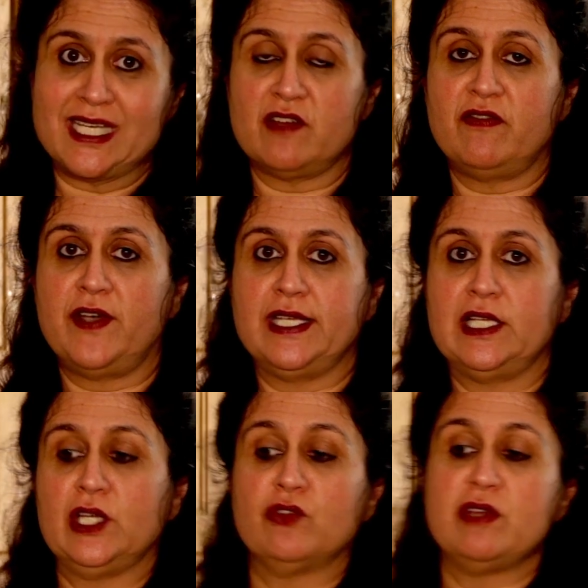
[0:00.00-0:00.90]
to add our
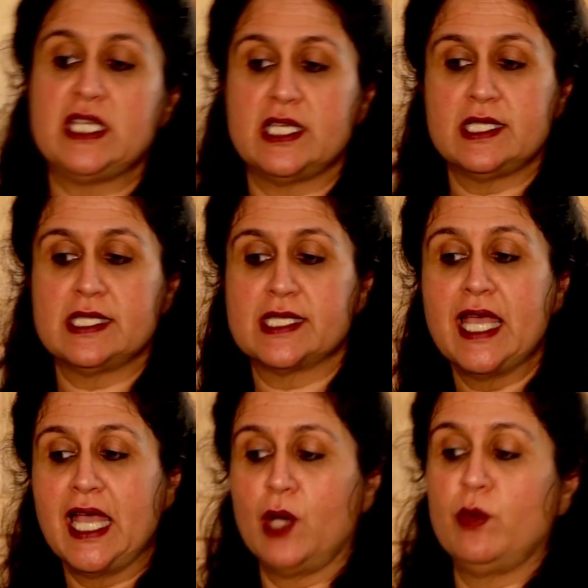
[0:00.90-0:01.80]
final ingredients,
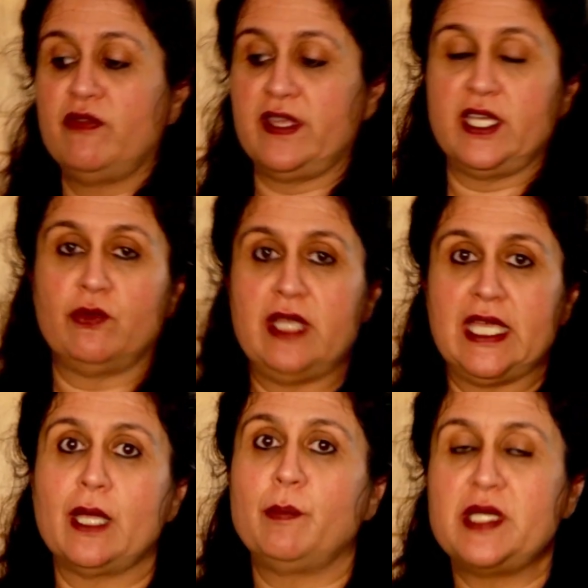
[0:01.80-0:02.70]
our
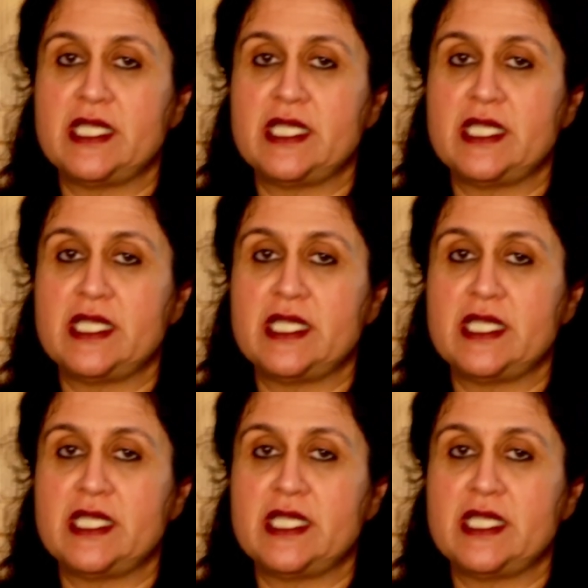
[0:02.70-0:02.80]
fenugreek and